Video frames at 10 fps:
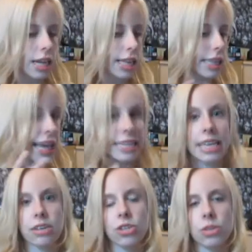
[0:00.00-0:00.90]
Glay's
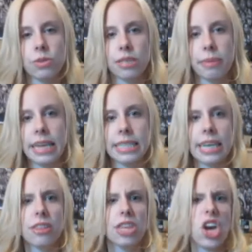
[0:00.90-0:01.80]
energy was
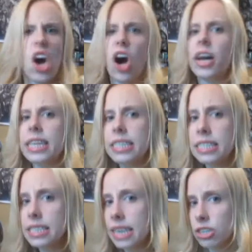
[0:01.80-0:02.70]
amazing. The
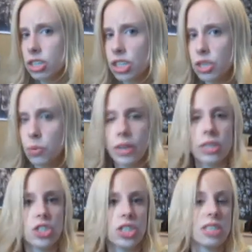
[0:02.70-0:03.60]
audience's energy
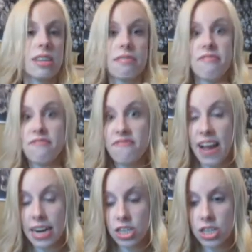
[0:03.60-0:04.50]
was just
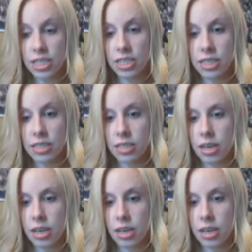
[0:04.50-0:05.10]
infectious.